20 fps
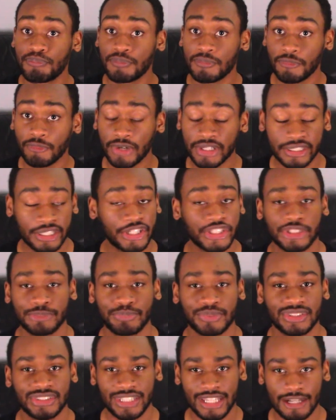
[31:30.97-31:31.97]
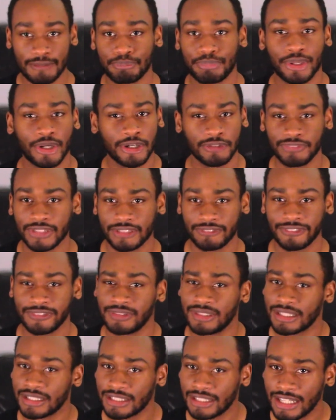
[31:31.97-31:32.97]
100% perfect
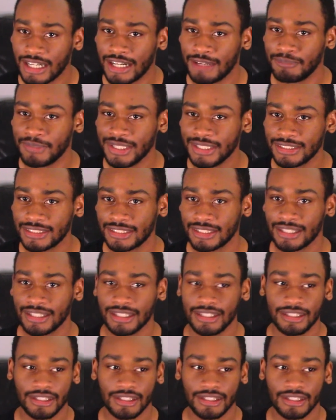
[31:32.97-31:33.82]
from the comics.